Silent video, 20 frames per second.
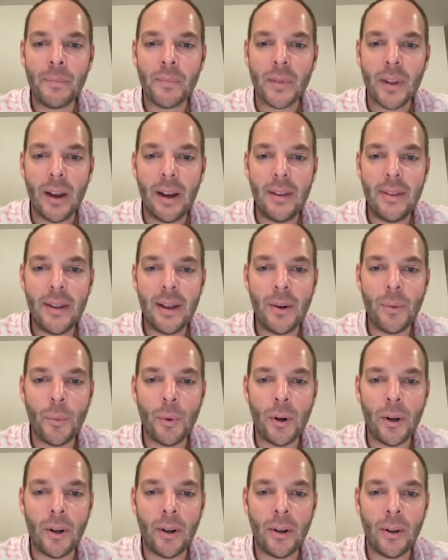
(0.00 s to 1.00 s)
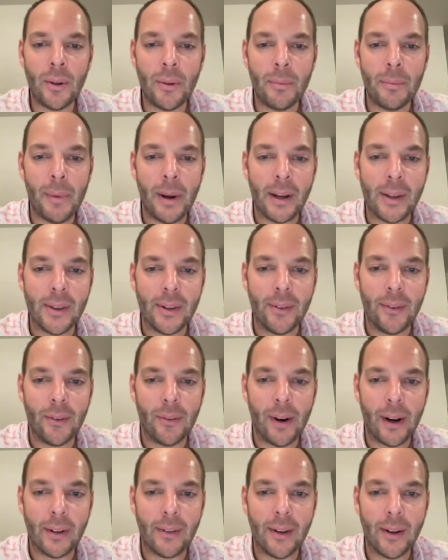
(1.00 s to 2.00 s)
And then we'll make this a
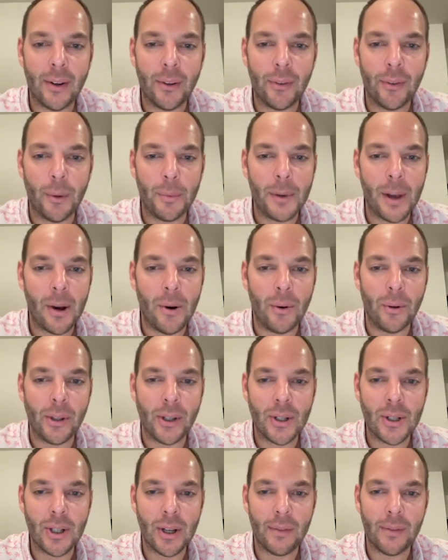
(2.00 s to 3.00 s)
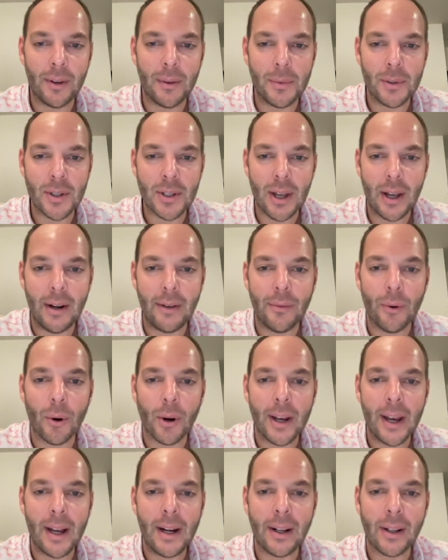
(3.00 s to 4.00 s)
rectangle. So I'm not holding shift, I'm just kind of
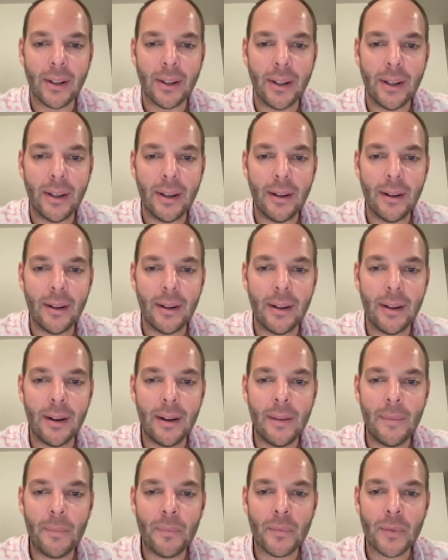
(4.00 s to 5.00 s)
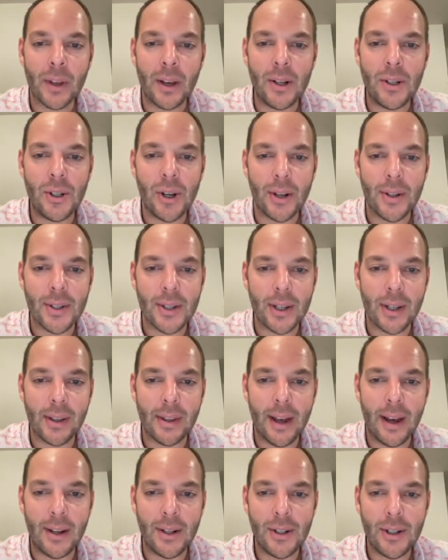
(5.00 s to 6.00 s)
organically adjusting
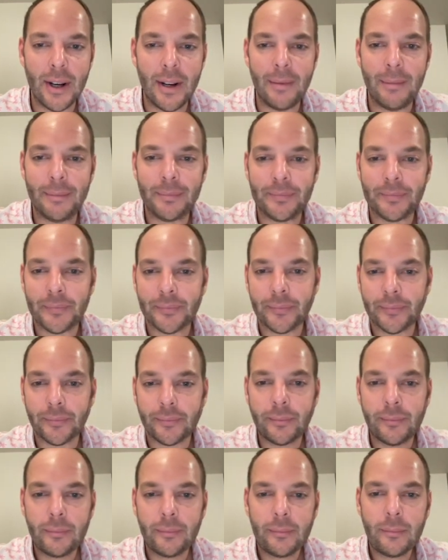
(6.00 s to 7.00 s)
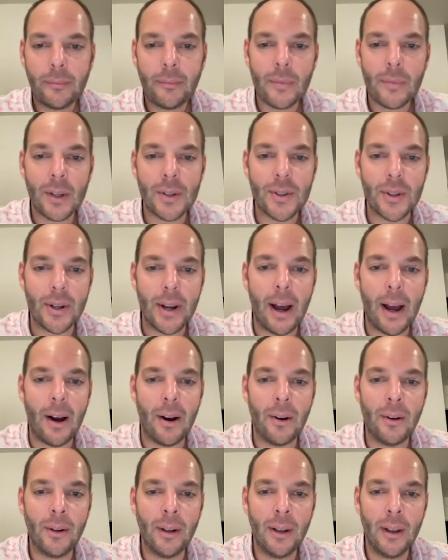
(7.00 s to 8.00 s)
that shape. So
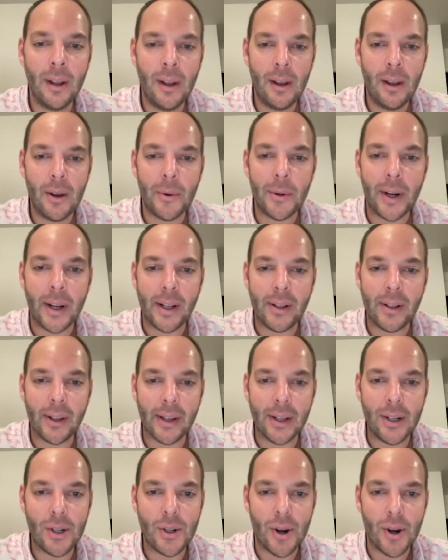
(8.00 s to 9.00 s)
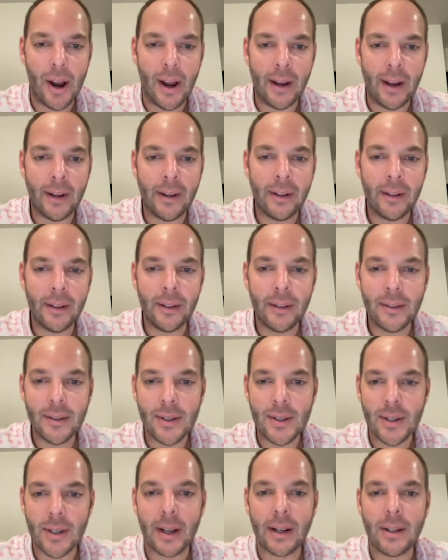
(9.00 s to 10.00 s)
now when I click and drag,
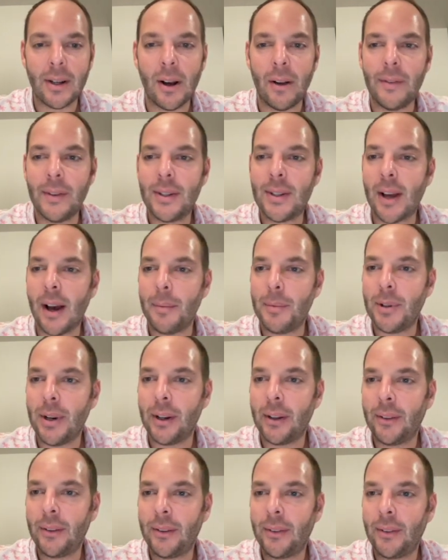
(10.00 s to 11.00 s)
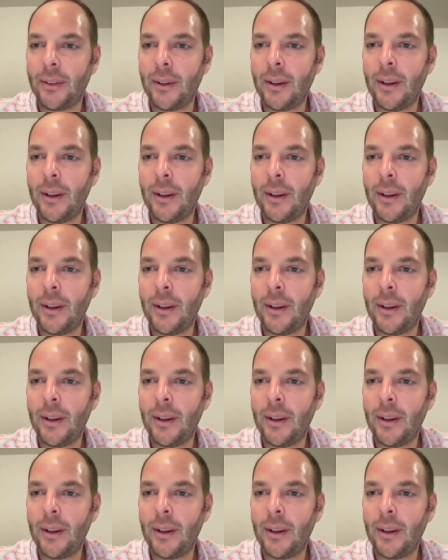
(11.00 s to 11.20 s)
select all these objects,